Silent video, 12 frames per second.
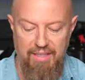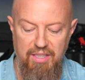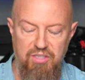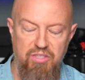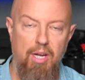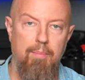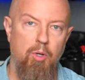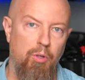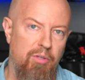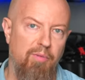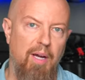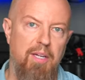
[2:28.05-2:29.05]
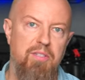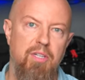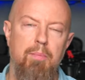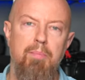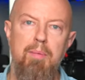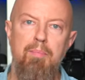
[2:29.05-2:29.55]
And this timecode device
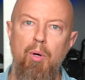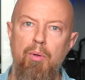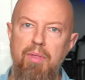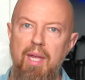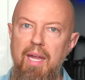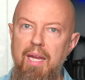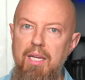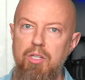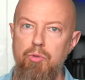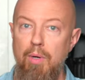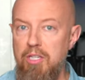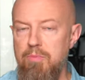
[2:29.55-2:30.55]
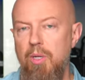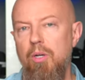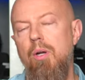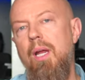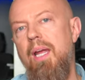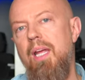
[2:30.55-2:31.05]
can be both a
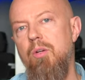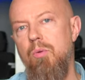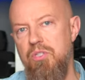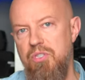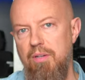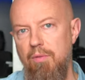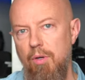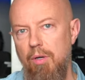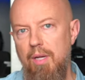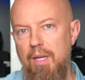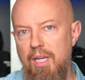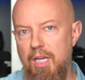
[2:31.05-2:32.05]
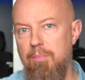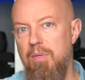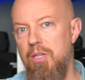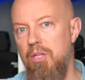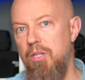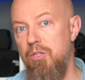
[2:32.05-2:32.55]
transmitter and a receiver. It can
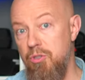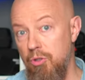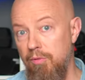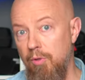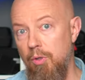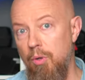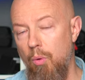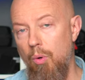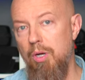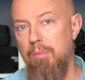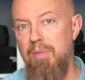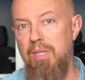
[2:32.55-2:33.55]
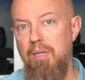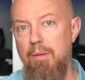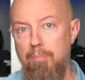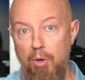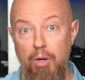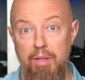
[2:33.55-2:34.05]
be the server or it can be
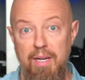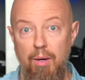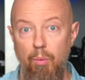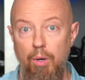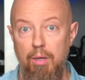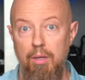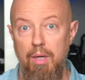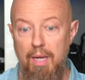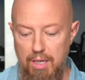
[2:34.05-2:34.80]
part of the network.